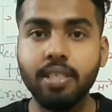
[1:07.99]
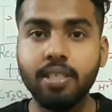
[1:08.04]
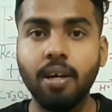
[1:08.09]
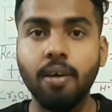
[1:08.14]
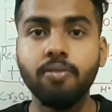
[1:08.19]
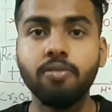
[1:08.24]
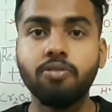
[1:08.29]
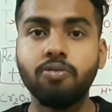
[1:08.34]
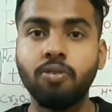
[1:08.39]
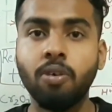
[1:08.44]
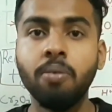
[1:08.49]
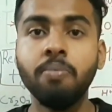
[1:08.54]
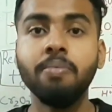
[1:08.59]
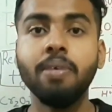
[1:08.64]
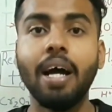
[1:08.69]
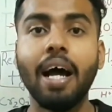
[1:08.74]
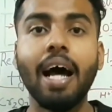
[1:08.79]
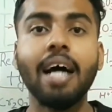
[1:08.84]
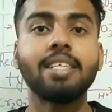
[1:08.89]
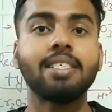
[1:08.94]
comes from
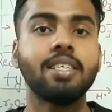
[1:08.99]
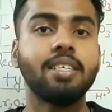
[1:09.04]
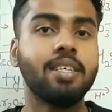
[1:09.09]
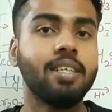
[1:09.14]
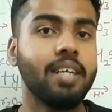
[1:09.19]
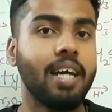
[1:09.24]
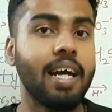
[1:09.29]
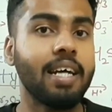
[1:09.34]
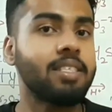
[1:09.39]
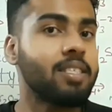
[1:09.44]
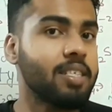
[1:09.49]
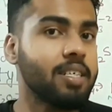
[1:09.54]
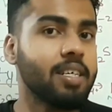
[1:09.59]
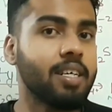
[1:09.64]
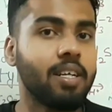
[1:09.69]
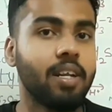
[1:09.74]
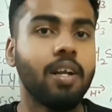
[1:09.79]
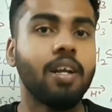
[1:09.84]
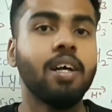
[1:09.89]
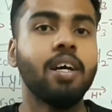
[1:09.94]
acid
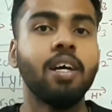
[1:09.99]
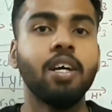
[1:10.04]
HCl.